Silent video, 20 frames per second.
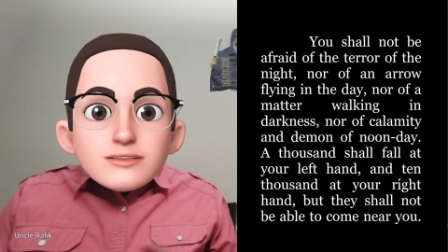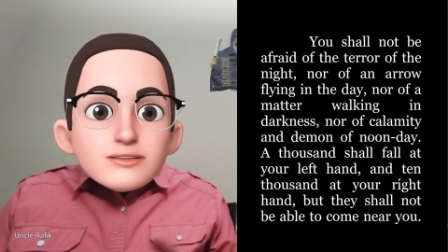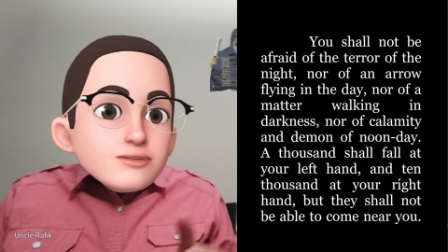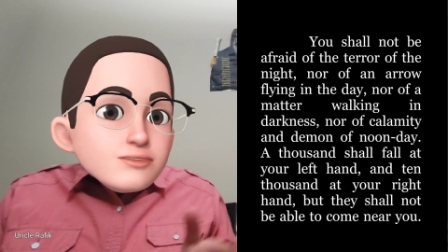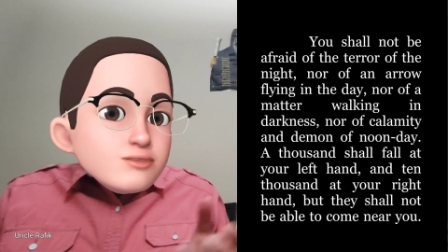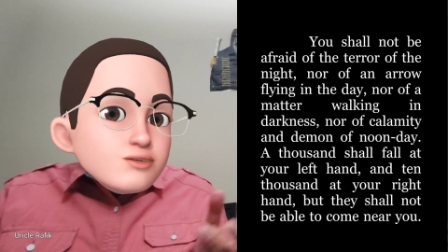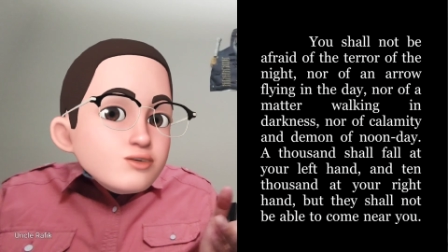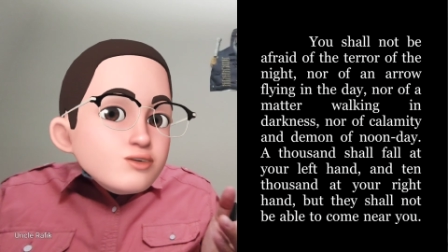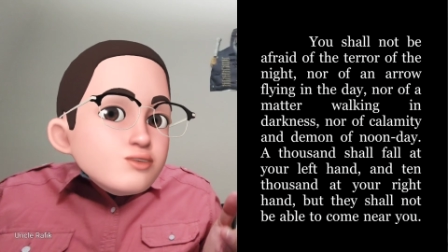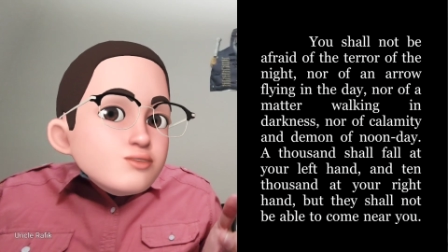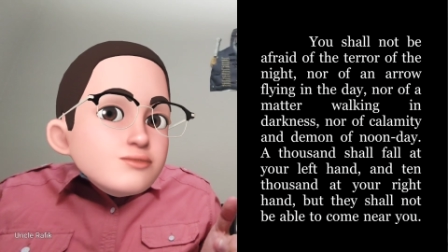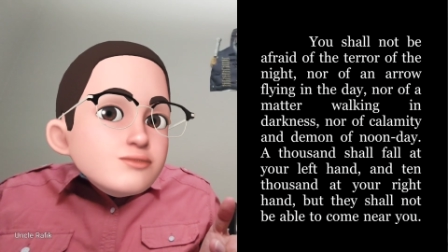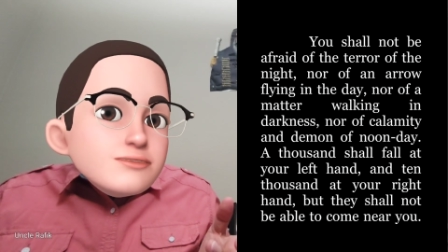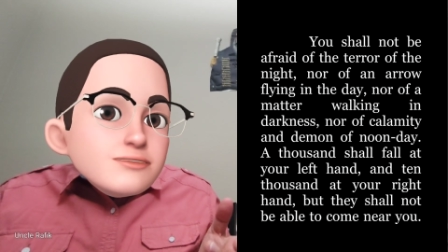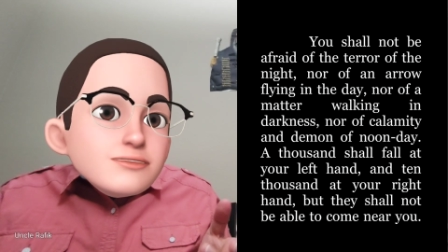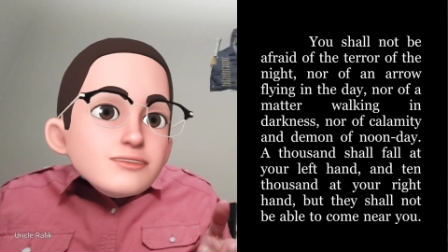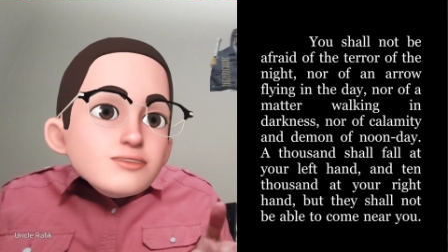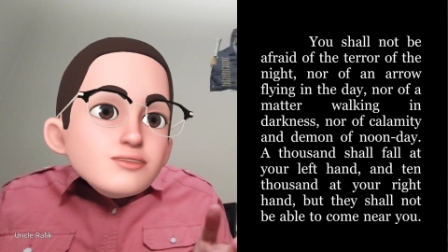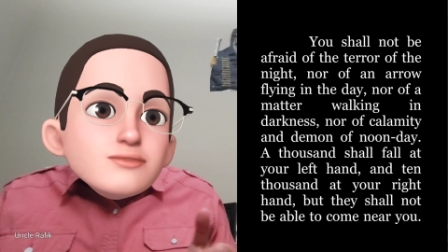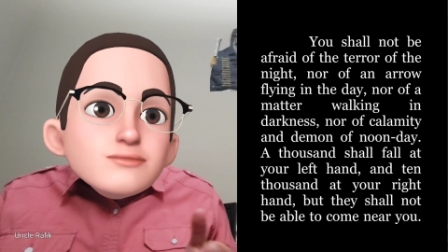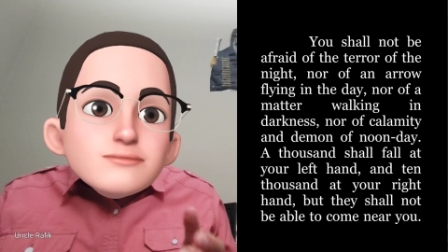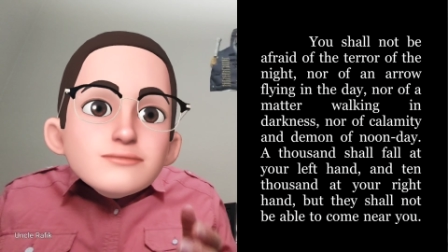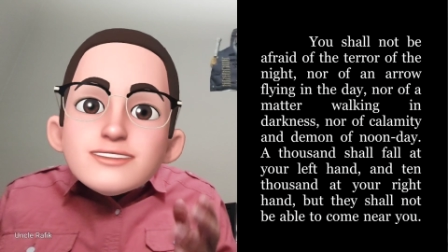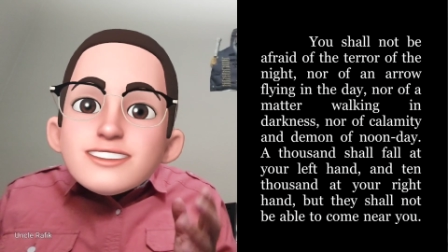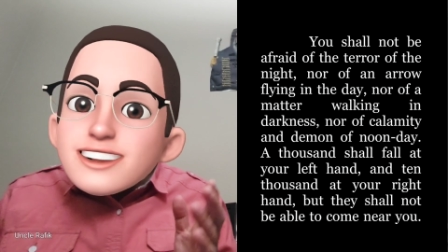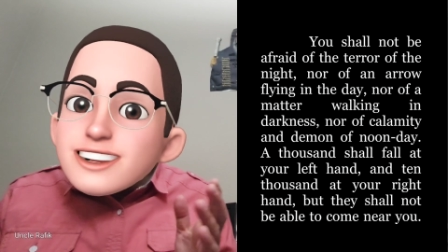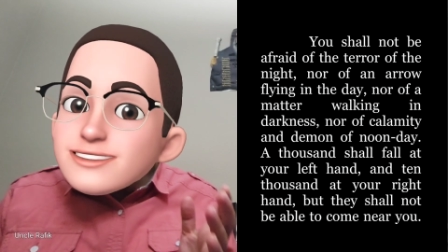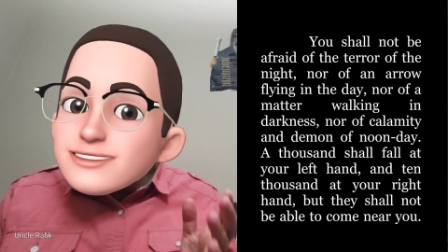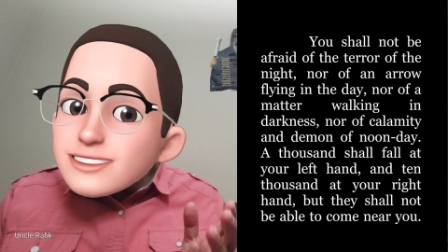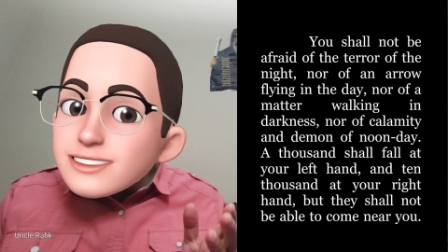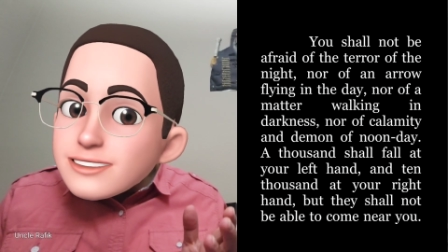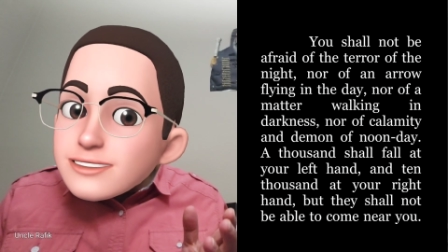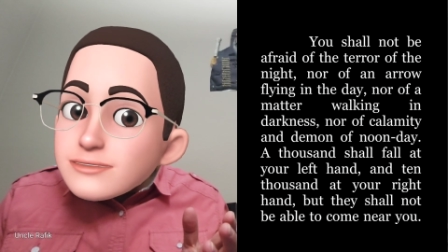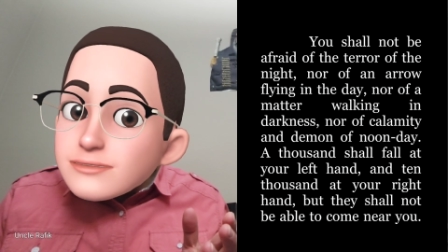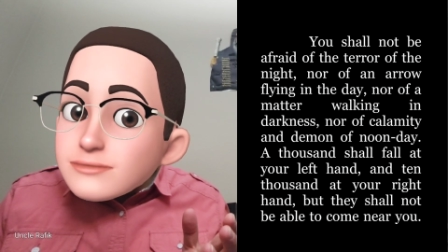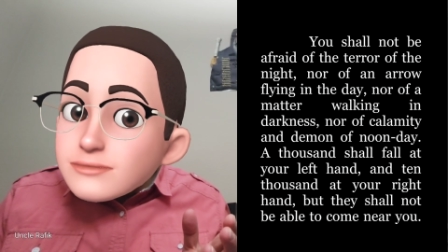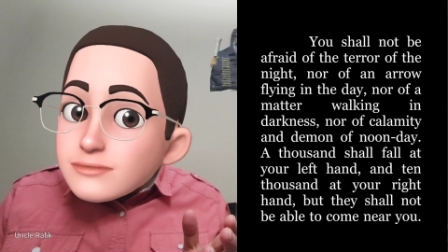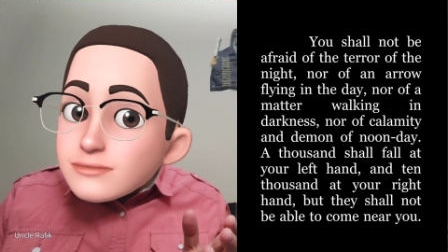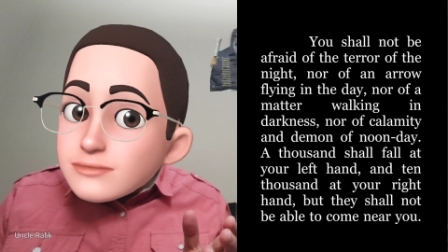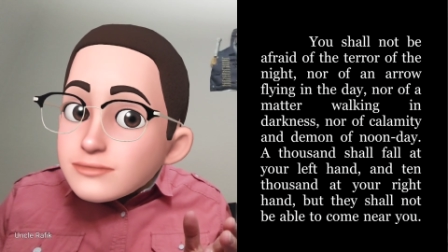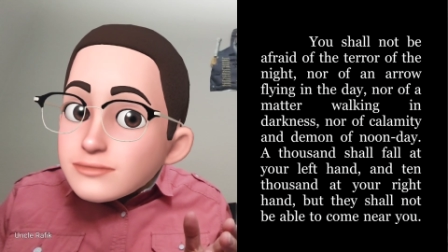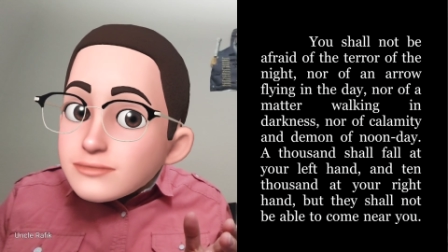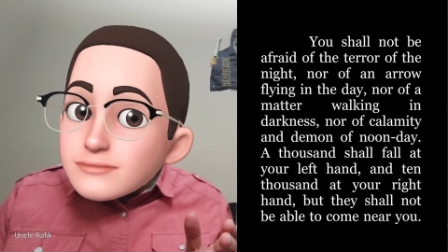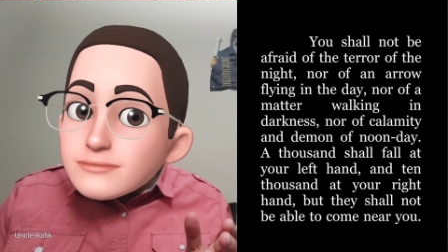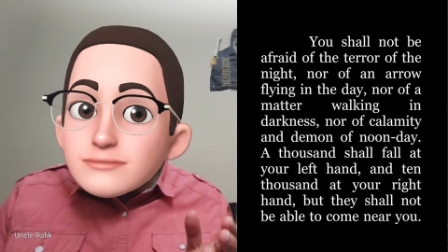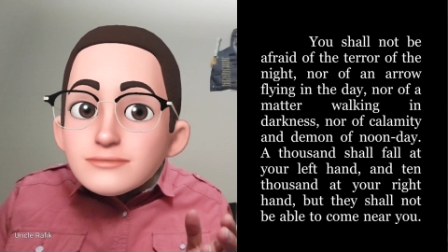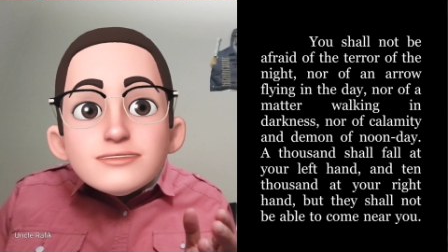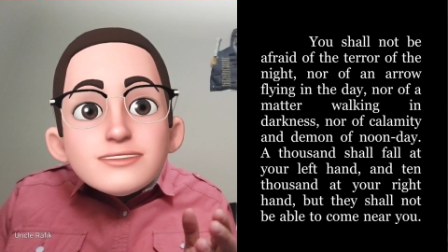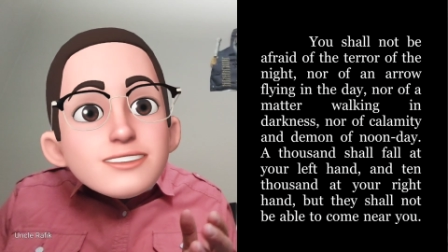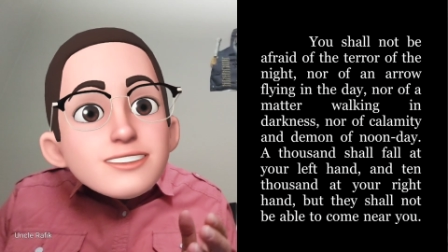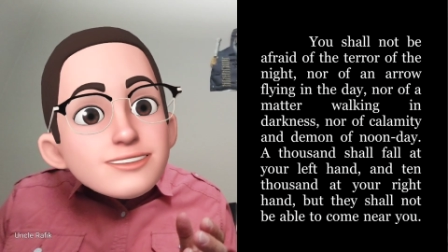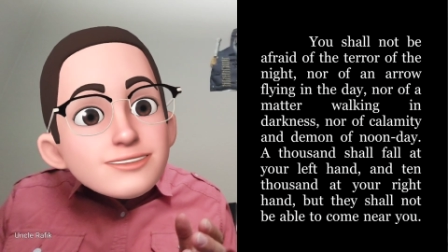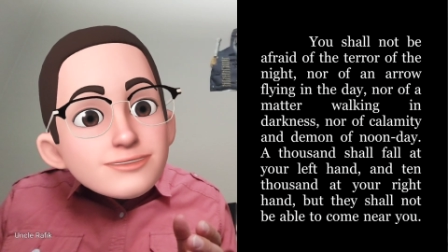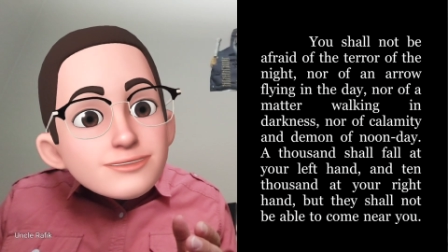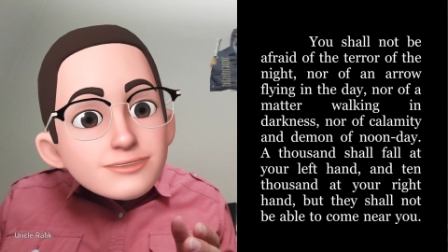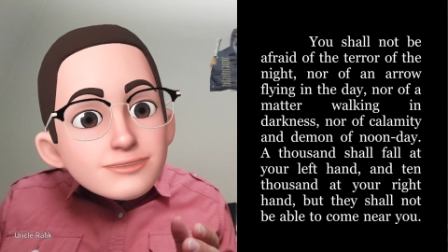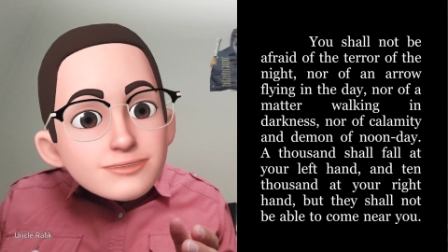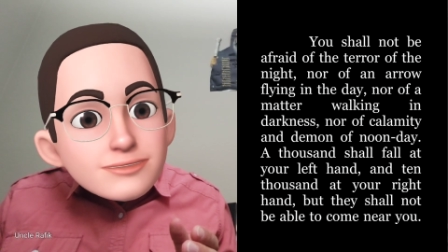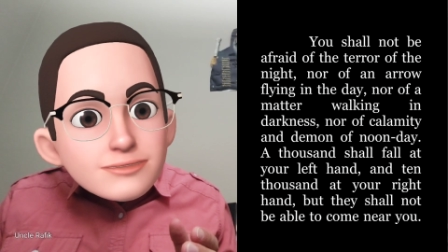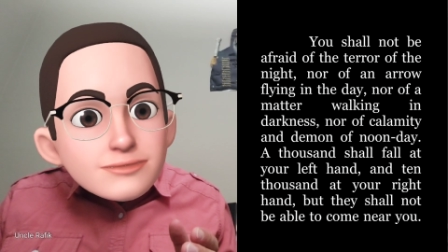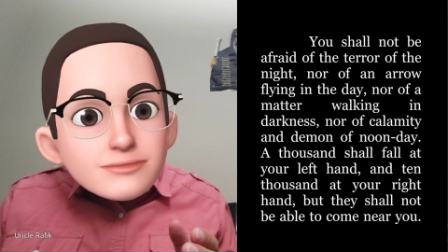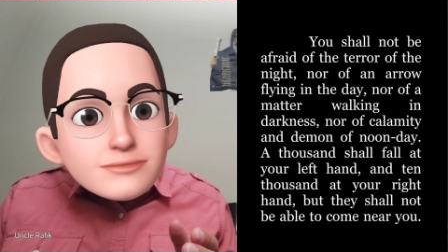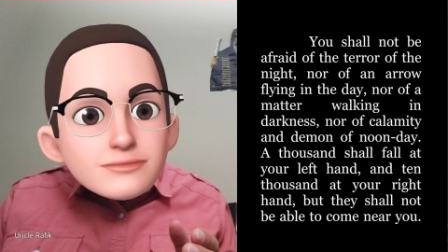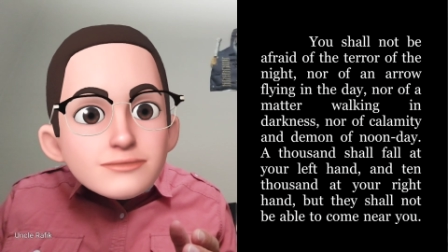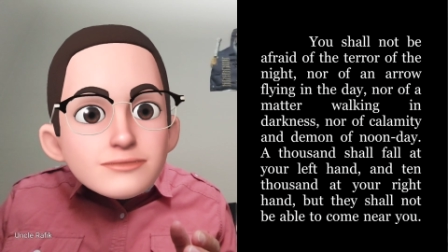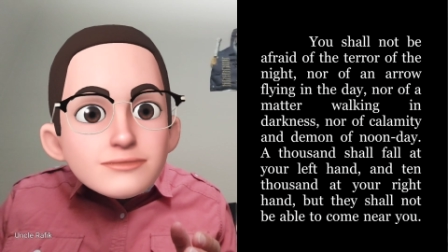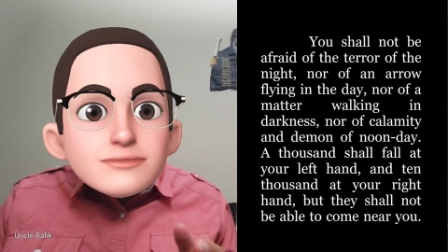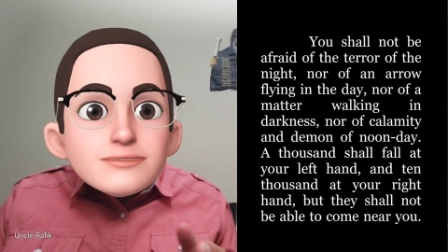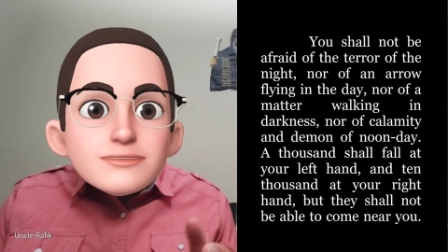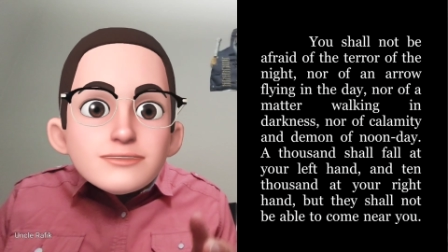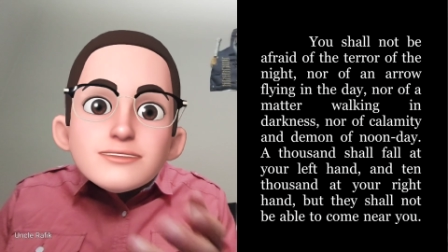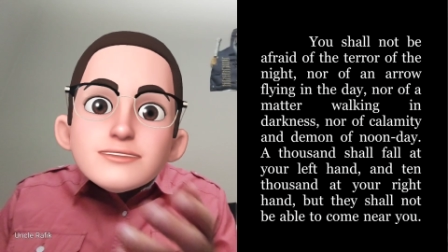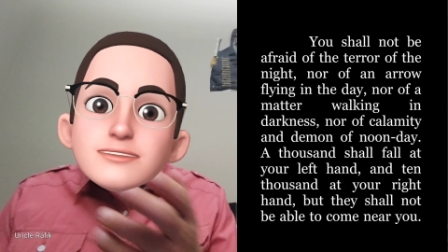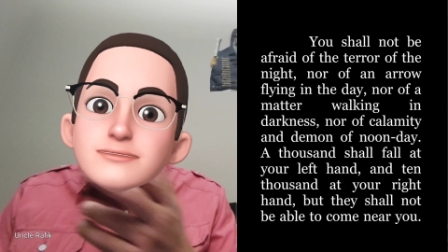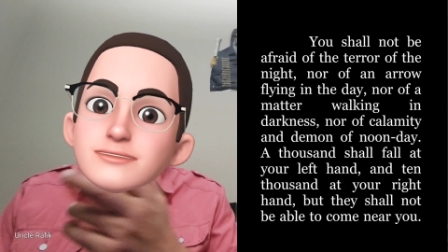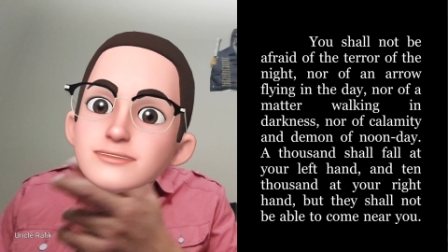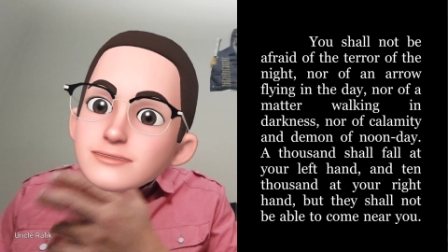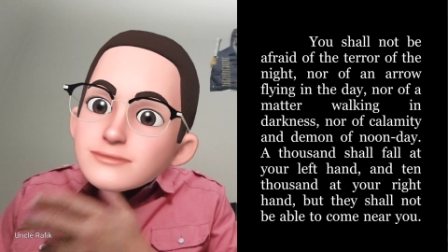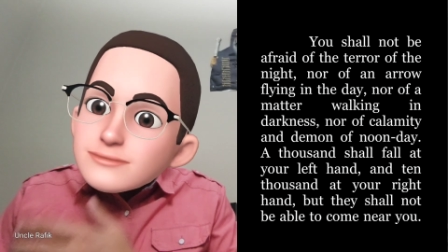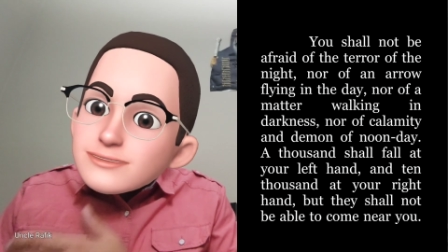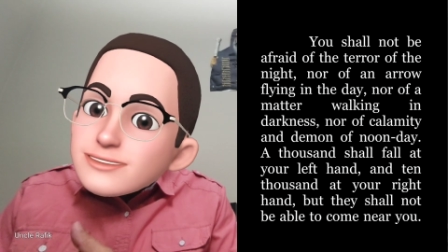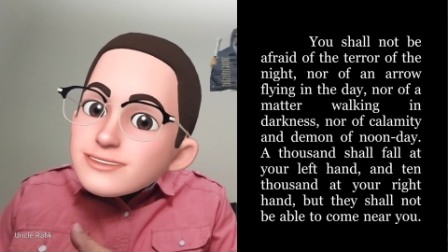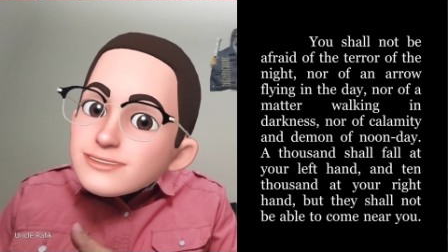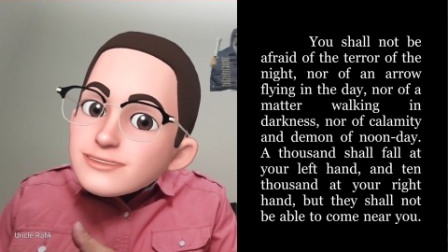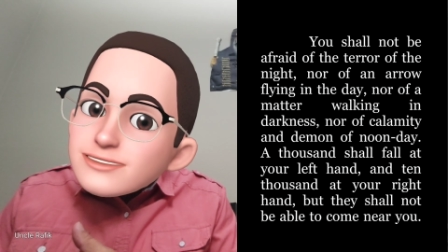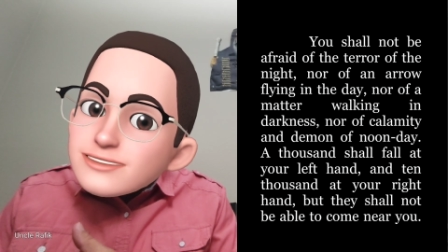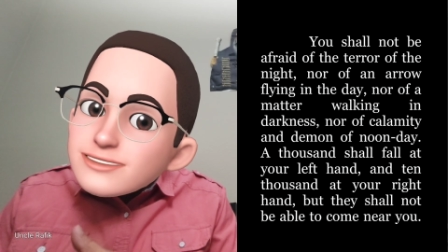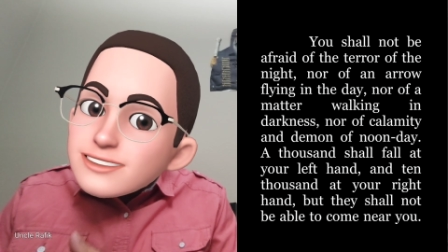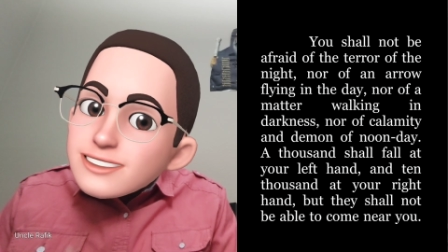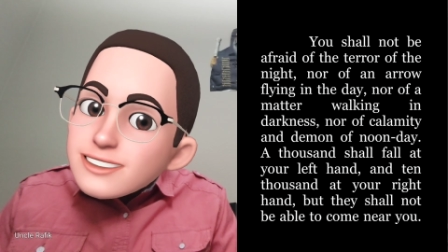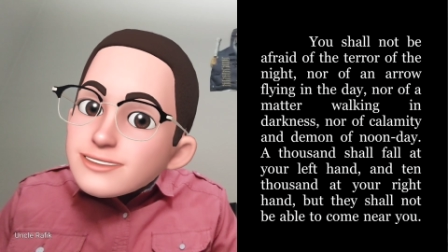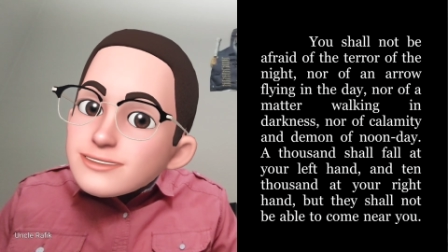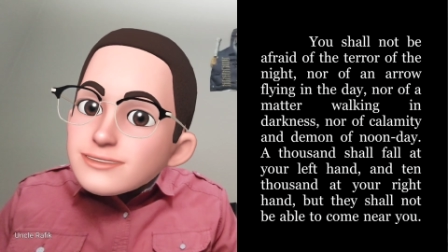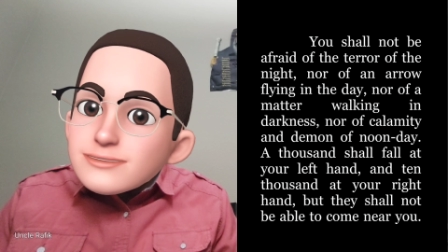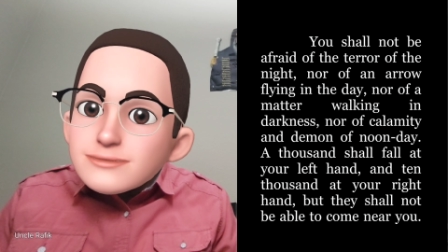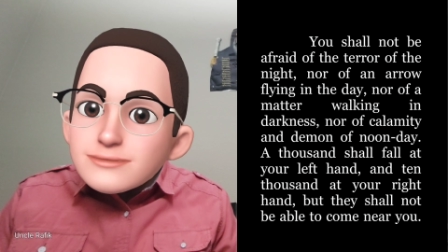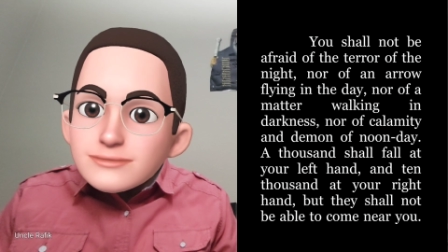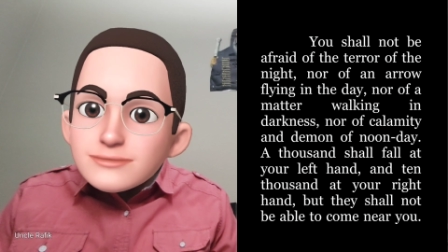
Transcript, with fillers: nor of an arrow flying in the day.